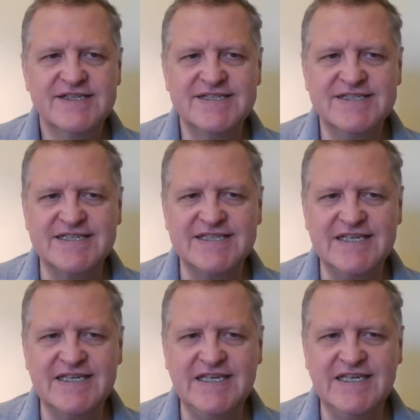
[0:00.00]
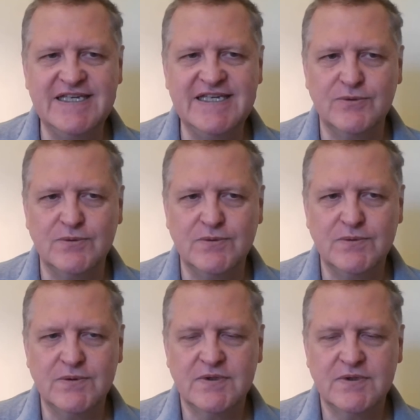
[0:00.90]
C-U,
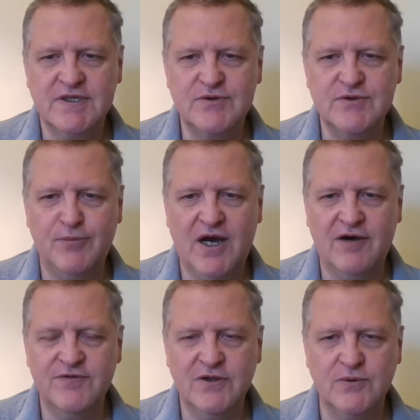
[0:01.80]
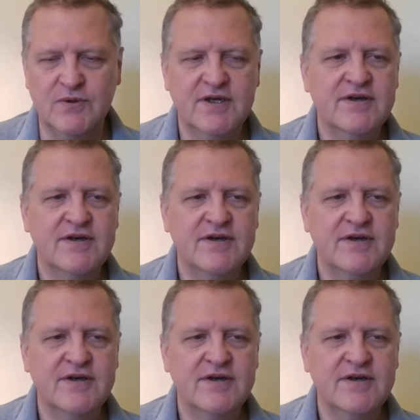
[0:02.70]
you drop off the U,